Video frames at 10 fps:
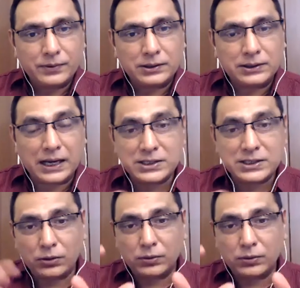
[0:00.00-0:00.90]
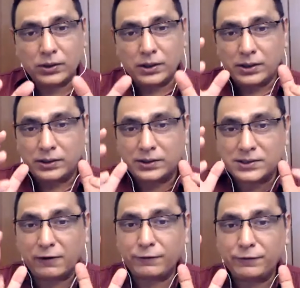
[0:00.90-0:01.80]
That's how
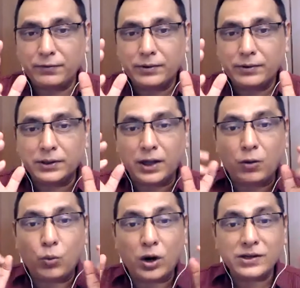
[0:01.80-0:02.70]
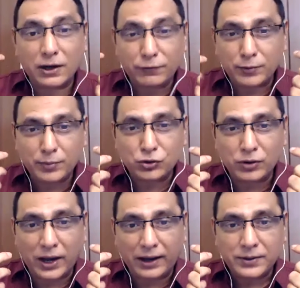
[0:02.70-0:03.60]
the now what self-image you
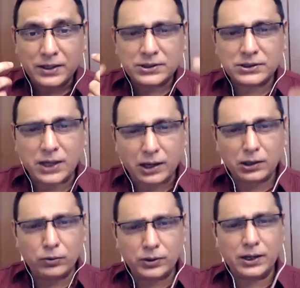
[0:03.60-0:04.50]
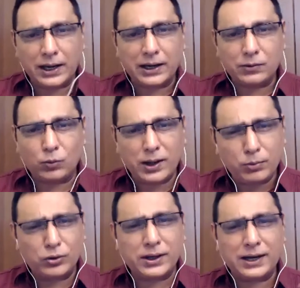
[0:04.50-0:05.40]
have, start looking at what I'm
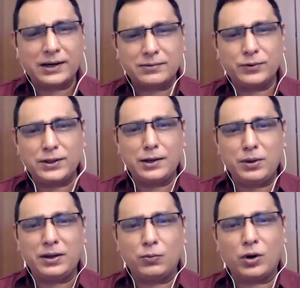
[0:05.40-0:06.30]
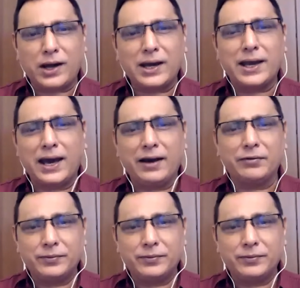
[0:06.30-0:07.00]
looking at within me, what I have.